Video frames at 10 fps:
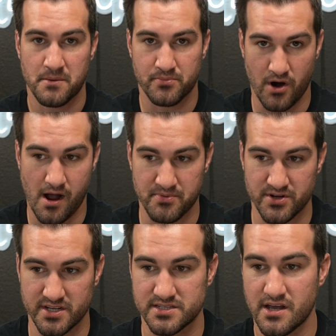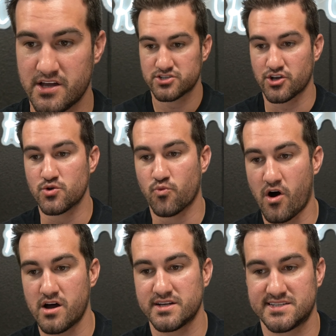properties. So you
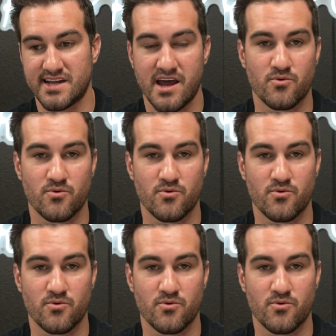wanna stay